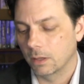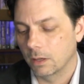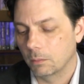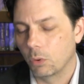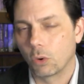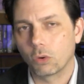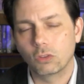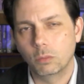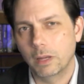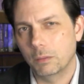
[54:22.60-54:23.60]
portal to
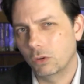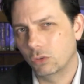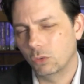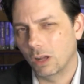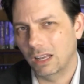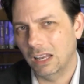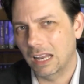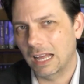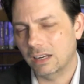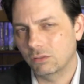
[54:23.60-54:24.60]
be able to do a
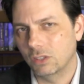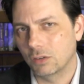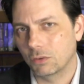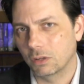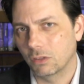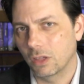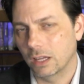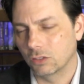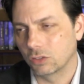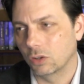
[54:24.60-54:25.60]
lot of different
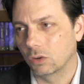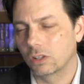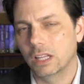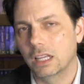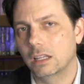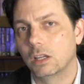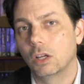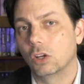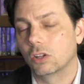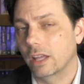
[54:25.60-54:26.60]
things. Could they
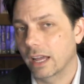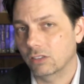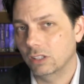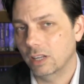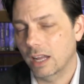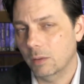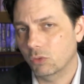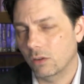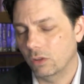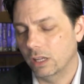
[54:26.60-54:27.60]
actually time
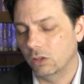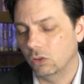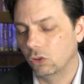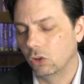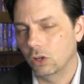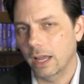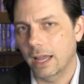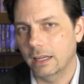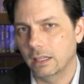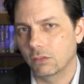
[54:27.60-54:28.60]
travel and look
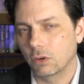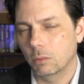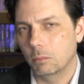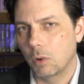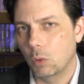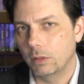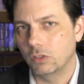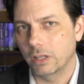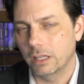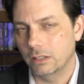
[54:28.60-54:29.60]
at different moments
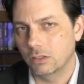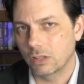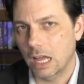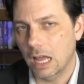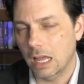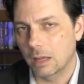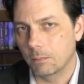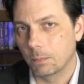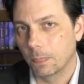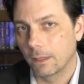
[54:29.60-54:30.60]
in time?
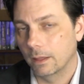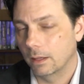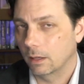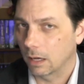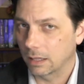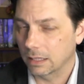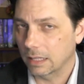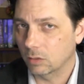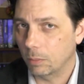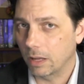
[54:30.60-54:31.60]
I think that's
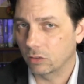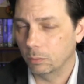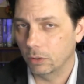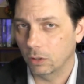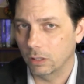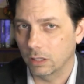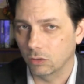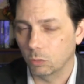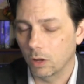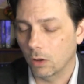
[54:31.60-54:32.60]
a possibility as
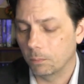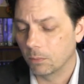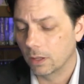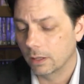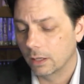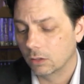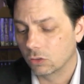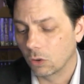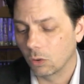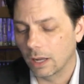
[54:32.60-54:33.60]
well.
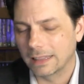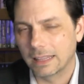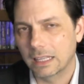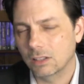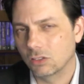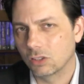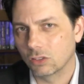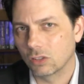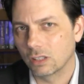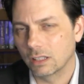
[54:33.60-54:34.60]
So I think it's
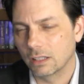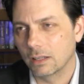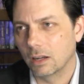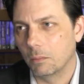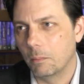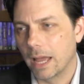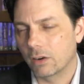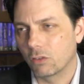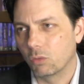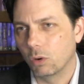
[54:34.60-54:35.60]
just a matter
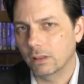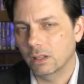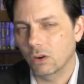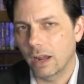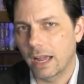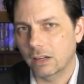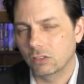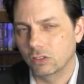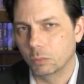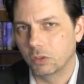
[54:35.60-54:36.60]
of what they're actually
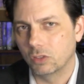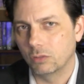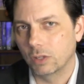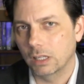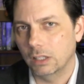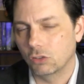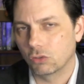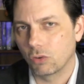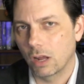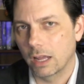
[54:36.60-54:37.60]
specifically
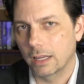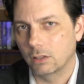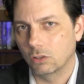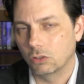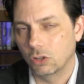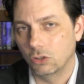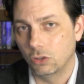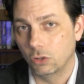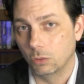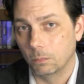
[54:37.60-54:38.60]
trying to do.